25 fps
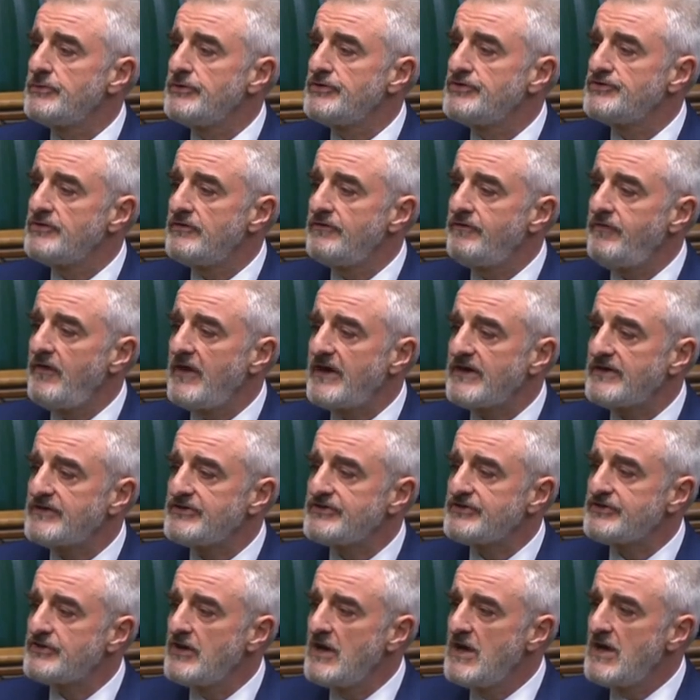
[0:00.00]
which
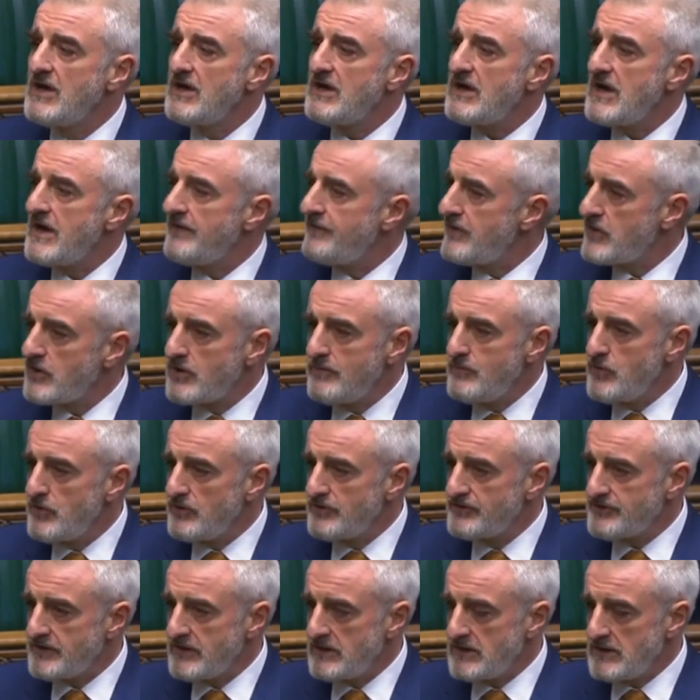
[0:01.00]
afflicts every
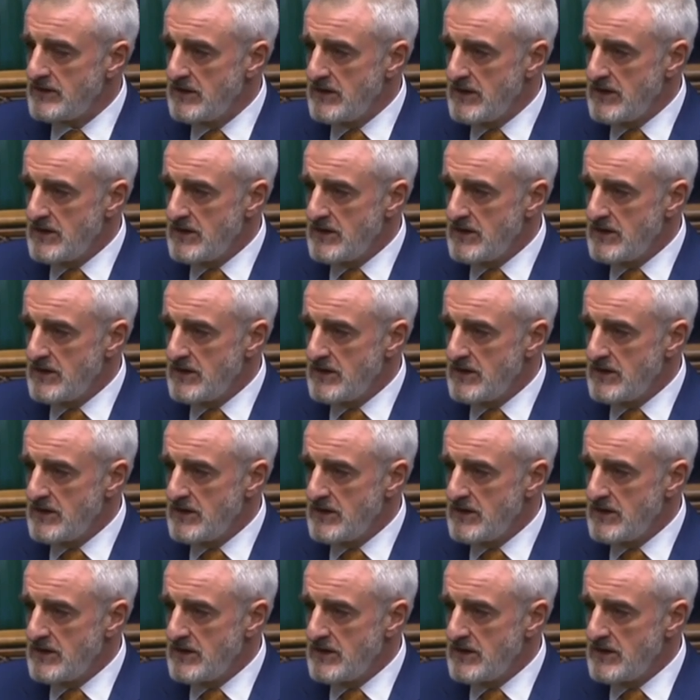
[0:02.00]
community